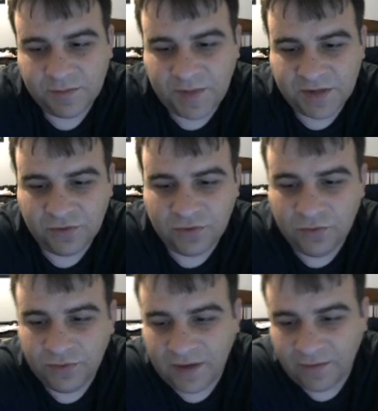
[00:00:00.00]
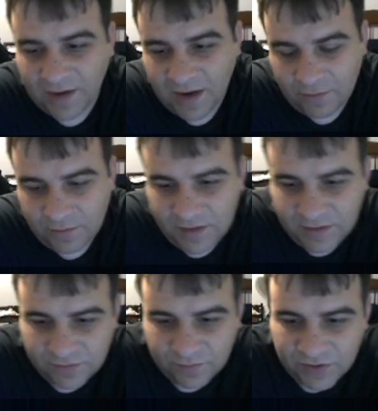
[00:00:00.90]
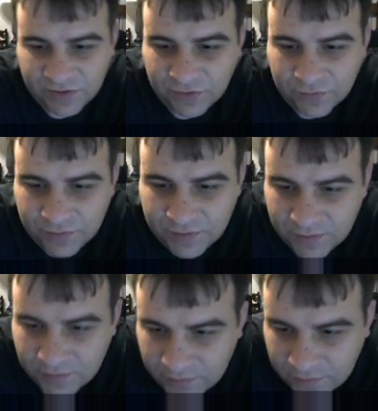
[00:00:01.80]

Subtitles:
special cooldown count is reduced.